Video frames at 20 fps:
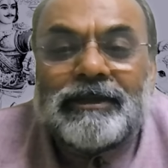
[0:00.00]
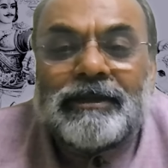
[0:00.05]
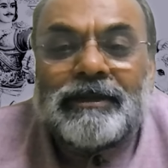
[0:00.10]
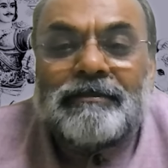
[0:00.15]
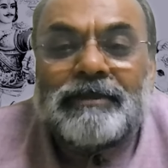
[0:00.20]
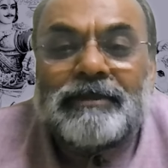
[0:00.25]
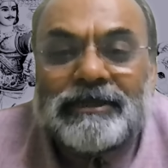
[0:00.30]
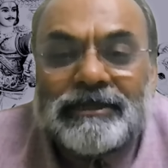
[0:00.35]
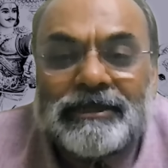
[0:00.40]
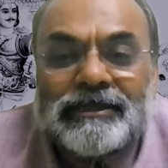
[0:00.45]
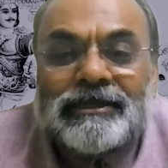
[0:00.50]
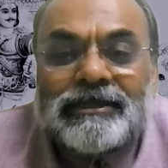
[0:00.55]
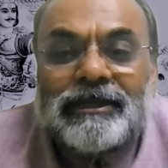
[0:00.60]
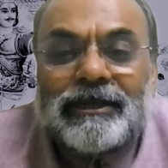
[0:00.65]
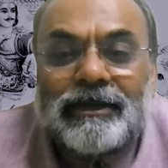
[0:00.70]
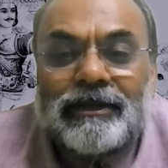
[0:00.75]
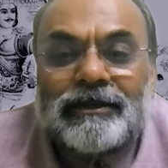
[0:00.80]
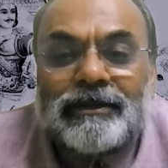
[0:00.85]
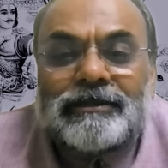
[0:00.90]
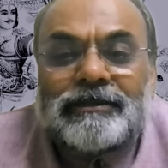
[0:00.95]
business
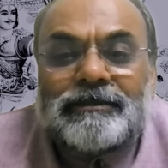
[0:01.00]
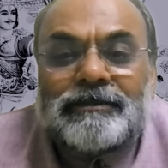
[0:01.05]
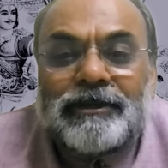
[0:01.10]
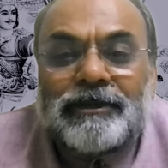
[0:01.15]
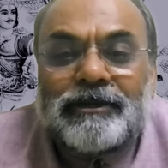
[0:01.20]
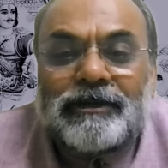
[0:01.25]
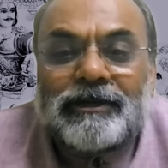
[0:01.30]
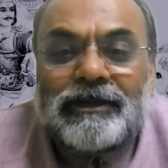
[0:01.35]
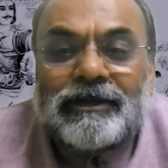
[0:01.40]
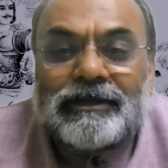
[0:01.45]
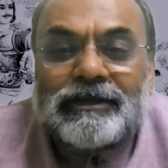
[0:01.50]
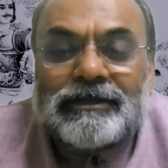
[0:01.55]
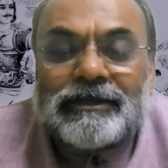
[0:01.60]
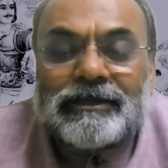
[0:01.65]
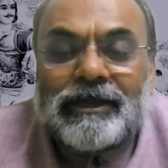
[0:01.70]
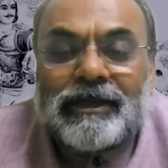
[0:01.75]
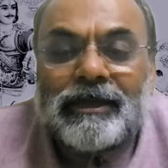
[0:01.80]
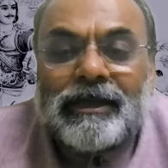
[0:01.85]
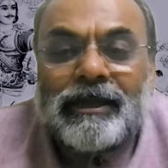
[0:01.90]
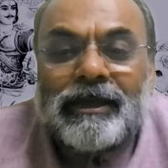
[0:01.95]
leaders because
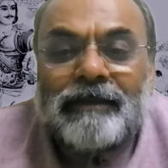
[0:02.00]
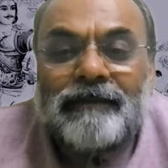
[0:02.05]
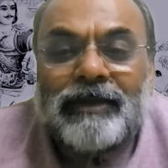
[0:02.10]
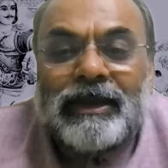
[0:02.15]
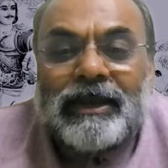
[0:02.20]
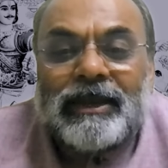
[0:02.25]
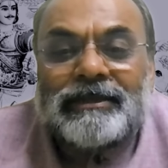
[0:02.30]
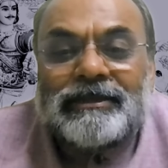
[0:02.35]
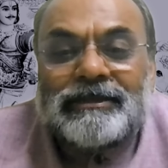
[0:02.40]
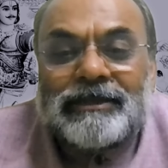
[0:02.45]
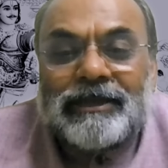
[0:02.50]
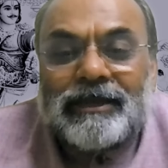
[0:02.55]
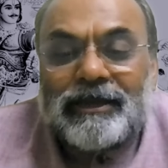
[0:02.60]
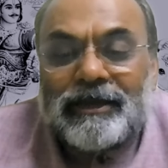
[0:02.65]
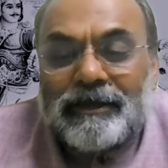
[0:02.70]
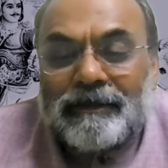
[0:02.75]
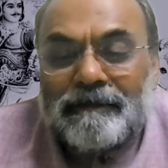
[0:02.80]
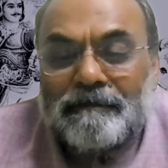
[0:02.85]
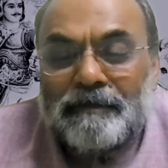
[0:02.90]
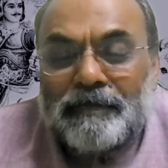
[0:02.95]
when I
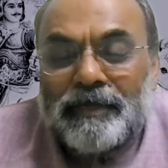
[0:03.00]
say